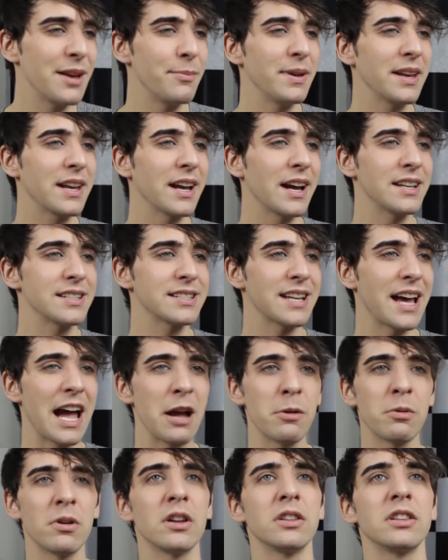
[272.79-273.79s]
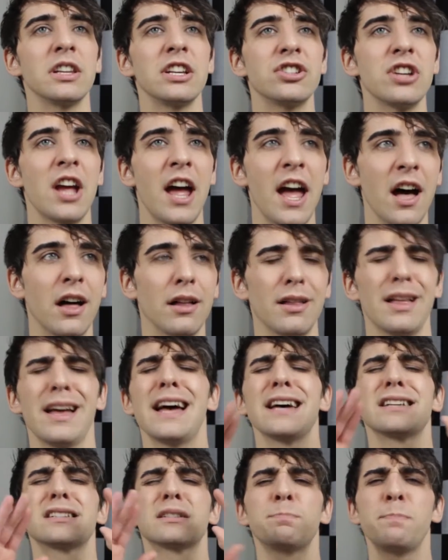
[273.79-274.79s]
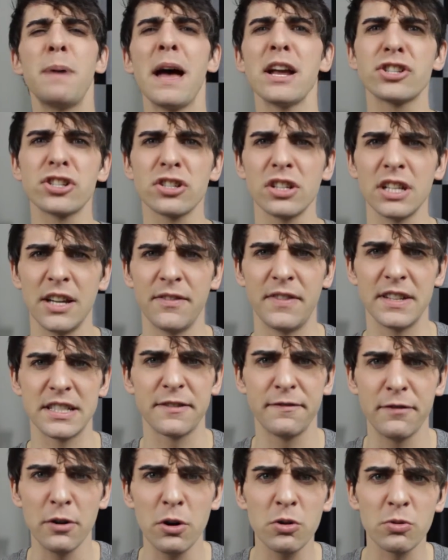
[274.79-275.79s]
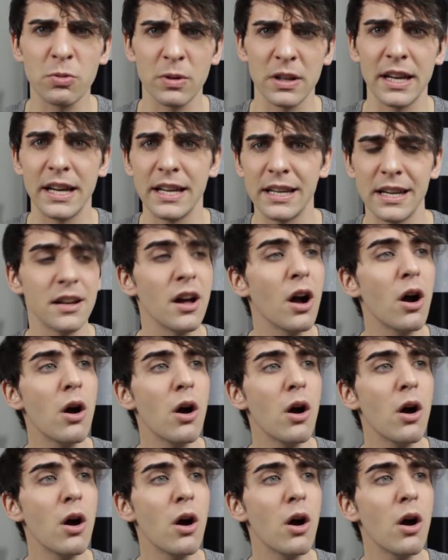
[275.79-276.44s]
because I will unleash hell, especially if it's food related.